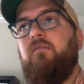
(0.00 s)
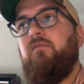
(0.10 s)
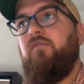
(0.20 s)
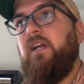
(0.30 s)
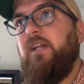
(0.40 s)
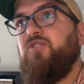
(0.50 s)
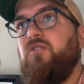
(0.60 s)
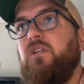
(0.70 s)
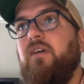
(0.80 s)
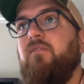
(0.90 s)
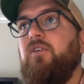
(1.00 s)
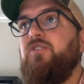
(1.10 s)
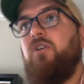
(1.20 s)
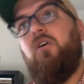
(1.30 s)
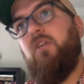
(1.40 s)
financial leverage
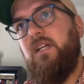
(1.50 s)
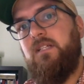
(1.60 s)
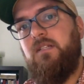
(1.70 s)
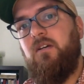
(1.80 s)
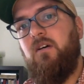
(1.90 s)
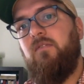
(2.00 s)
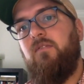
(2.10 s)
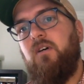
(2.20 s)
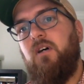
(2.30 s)
and all that stuff